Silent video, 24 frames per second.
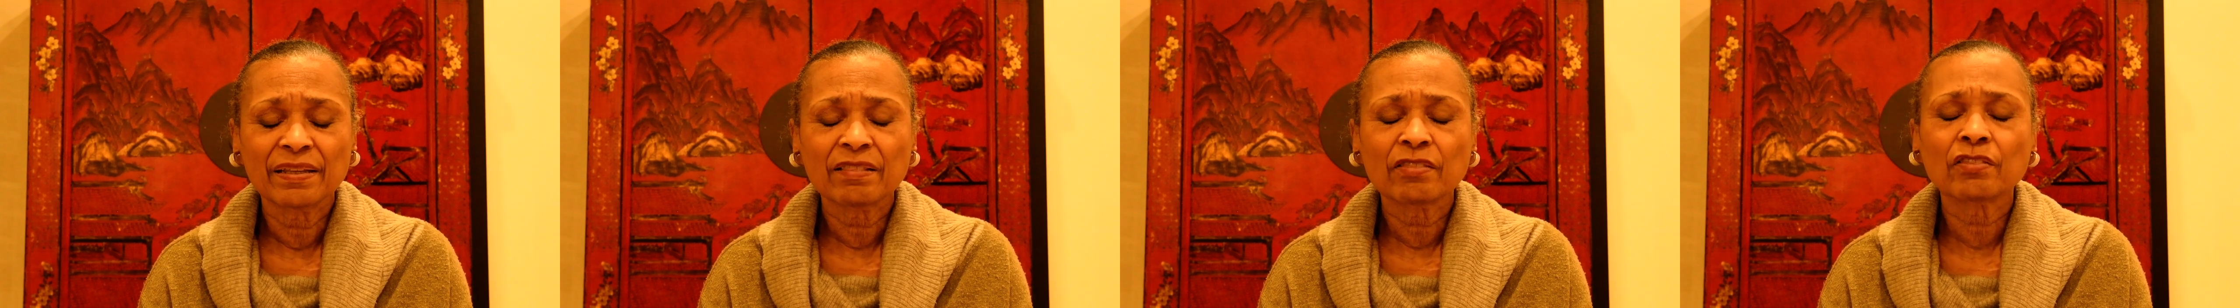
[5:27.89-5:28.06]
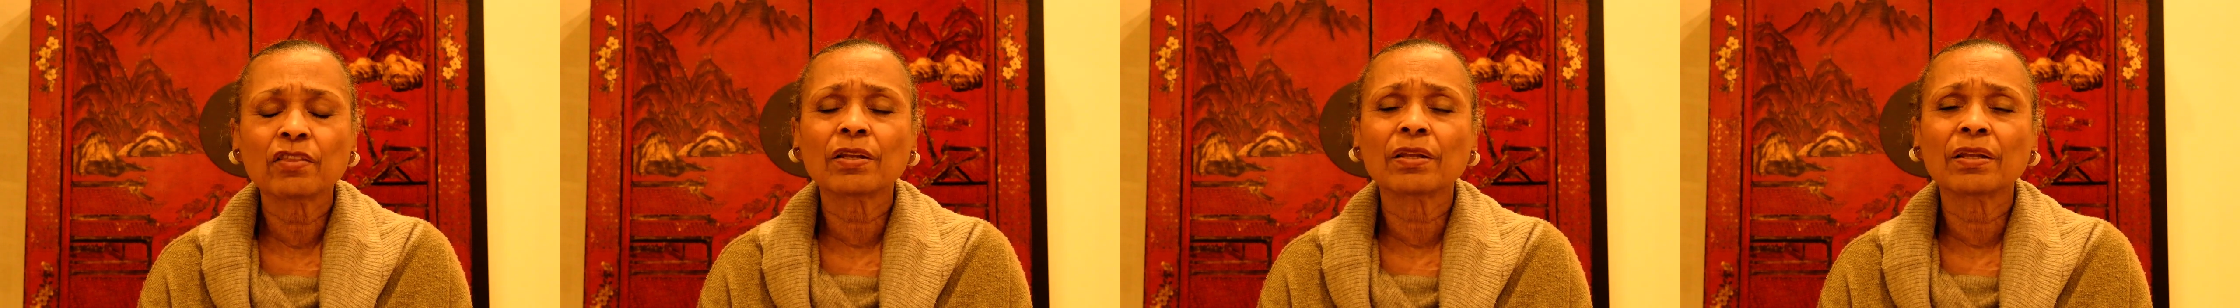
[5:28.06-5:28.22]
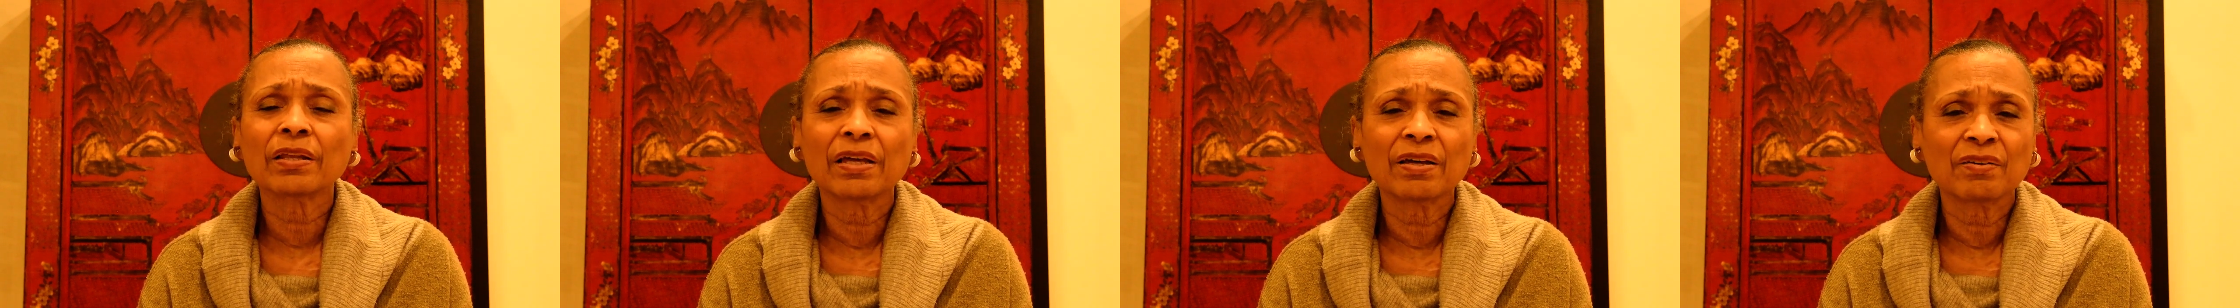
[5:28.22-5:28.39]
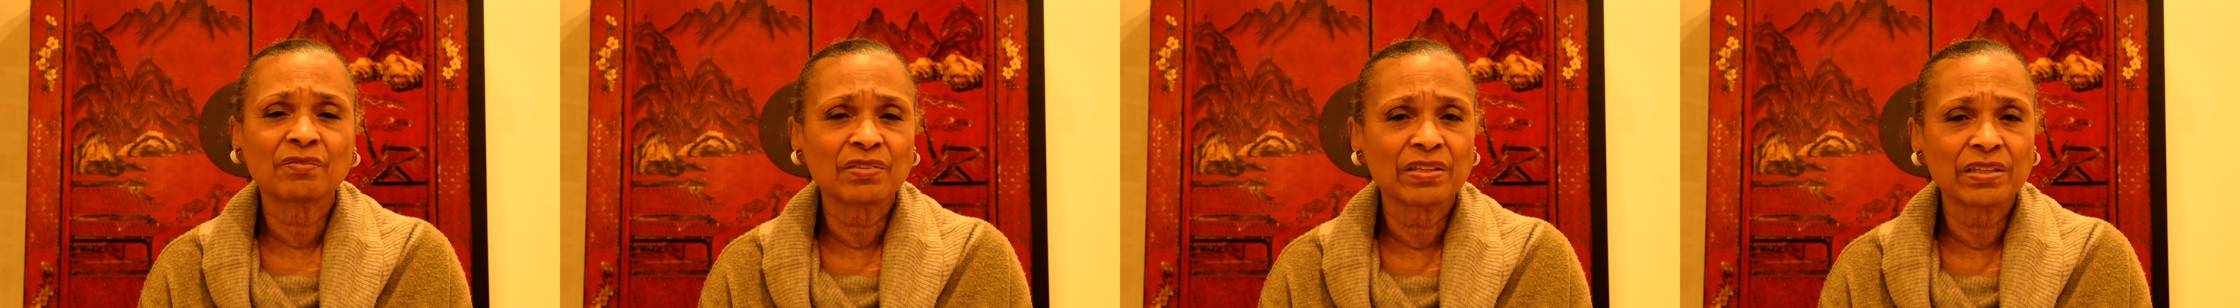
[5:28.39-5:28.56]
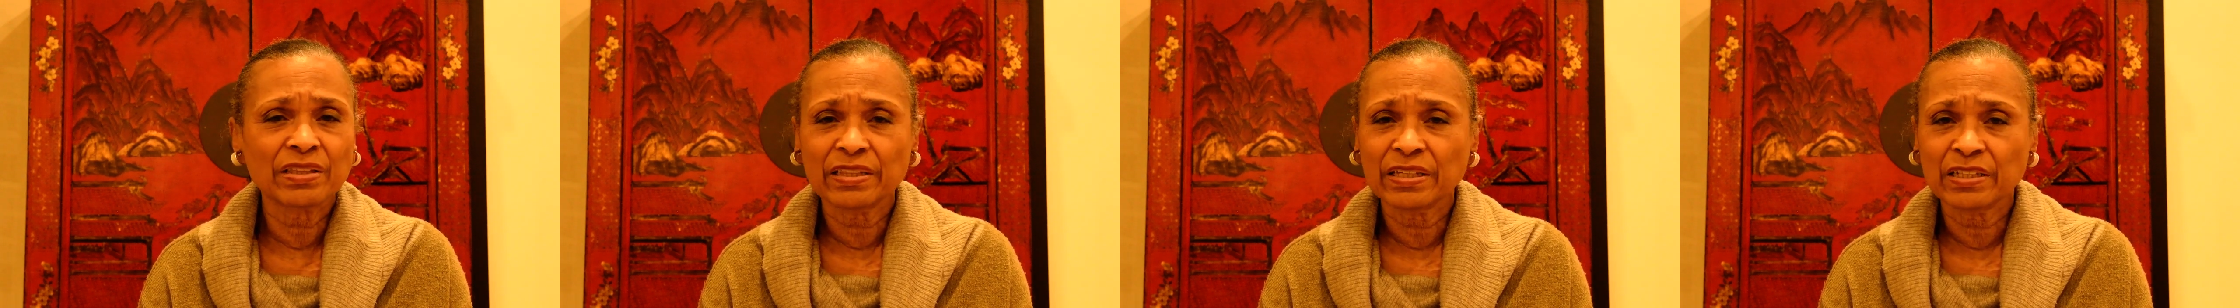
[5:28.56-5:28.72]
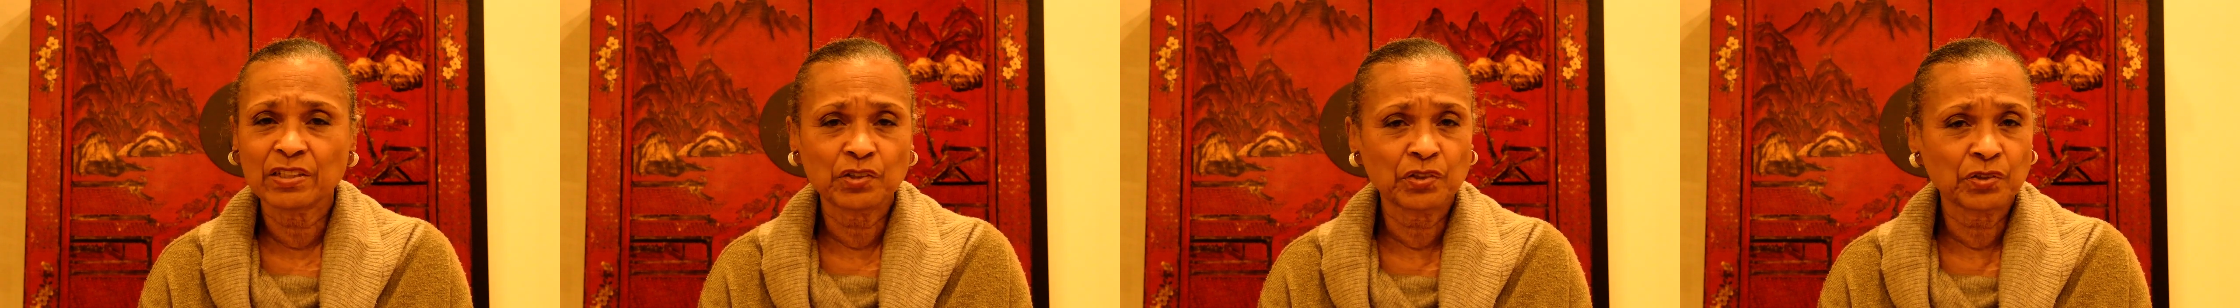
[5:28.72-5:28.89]
The love
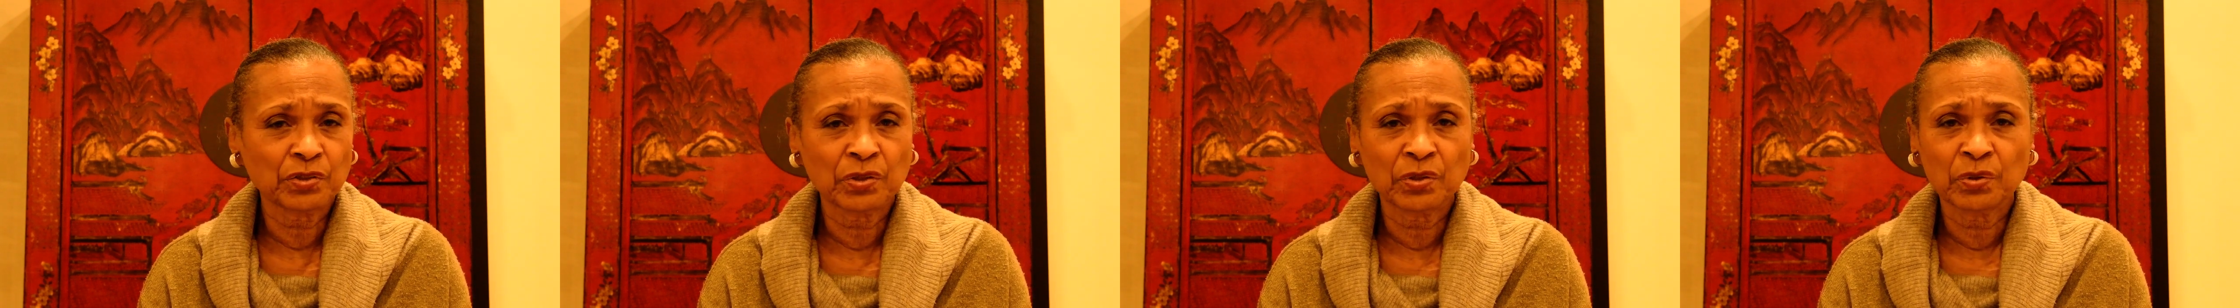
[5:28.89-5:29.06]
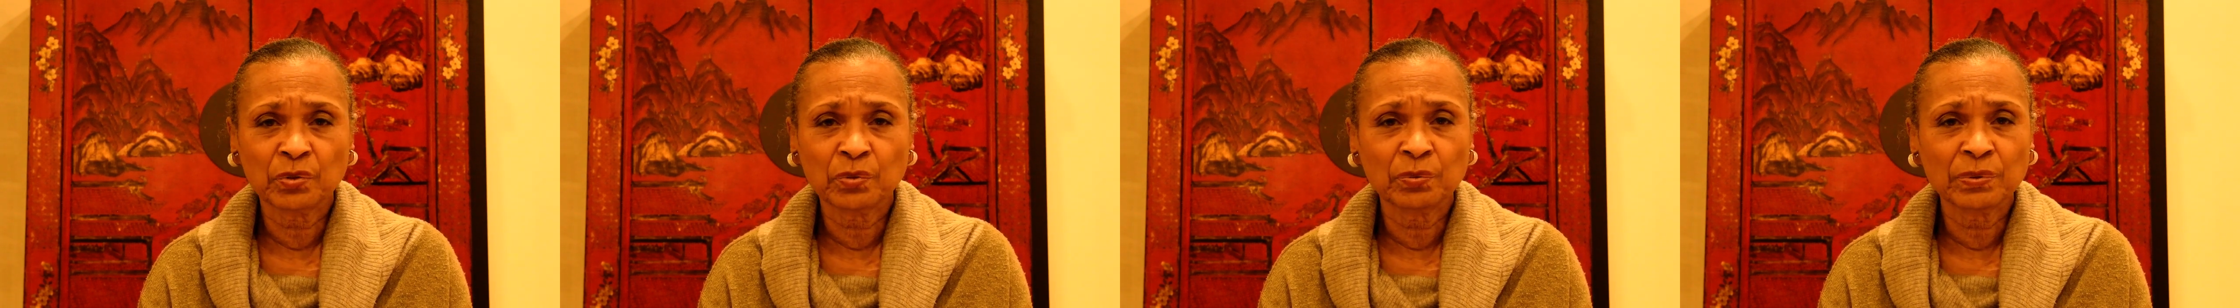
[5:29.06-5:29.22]
that they showed